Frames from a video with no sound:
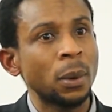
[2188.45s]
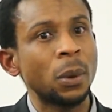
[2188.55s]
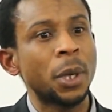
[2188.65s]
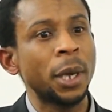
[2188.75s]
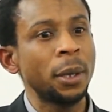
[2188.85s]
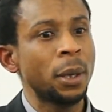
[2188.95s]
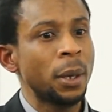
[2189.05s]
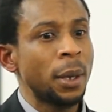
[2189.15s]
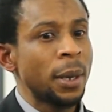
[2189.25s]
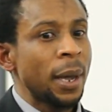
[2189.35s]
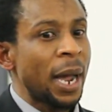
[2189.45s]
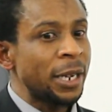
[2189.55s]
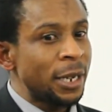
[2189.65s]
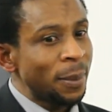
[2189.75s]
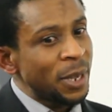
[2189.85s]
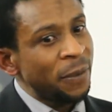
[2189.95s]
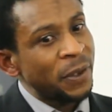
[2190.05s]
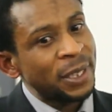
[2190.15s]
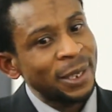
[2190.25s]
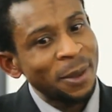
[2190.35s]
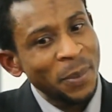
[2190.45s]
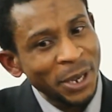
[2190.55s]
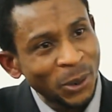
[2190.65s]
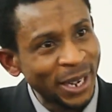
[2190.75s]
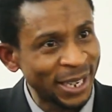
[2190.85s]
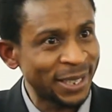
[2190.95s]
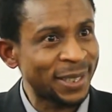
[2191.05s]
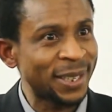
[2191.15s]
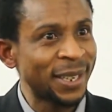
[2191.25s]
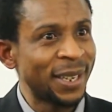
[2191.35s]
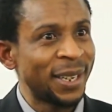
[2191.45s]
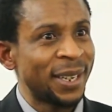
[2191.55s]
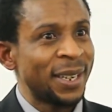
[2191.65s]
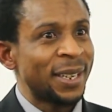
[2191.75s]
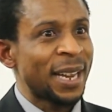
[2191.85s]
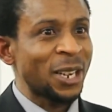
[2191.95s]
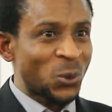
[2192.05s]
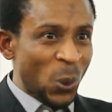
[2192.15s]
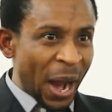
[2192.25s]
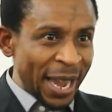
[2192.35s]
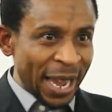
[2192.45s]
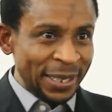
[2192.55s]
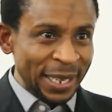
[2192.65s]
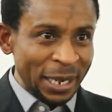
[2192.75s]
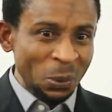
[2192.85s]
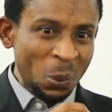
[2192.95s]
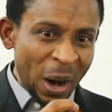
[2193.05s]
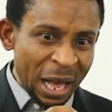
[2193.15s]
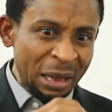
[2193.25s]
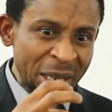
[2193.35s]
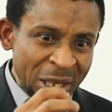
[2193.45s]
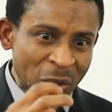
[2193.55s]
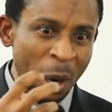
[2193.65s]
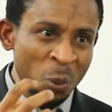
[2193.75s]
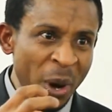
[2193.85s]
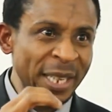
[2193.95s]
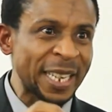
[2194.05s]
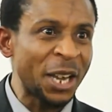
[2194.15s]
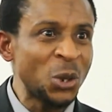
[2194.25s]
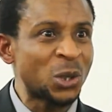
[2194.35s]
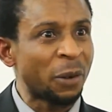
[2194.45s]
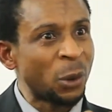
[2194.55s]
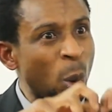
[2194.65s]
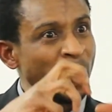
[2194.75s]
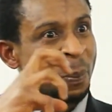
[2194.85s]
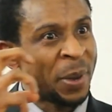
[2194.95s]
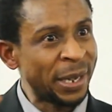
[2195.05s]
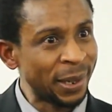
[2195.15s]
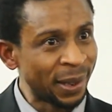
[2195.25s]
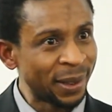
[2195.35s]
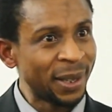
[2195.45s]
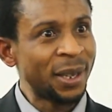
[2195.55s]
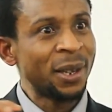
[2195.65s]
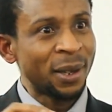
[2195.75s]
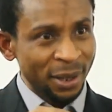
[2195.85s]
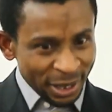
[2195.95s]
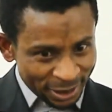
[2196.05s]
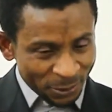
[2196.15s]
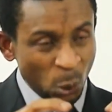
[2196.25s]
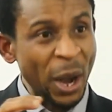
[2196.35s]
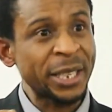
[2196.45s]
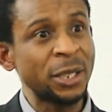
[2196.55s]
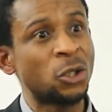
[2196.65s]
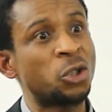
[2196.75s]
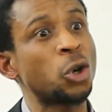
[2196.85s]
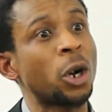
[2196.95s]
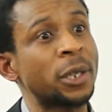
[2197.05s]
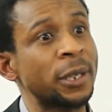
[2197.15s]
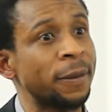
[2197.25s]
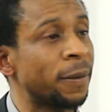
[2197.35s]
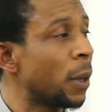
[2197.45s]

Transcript: Okay? And if it's in the Middle East, that's why I said, well, in some ways, their use of the word middle is quite instructive.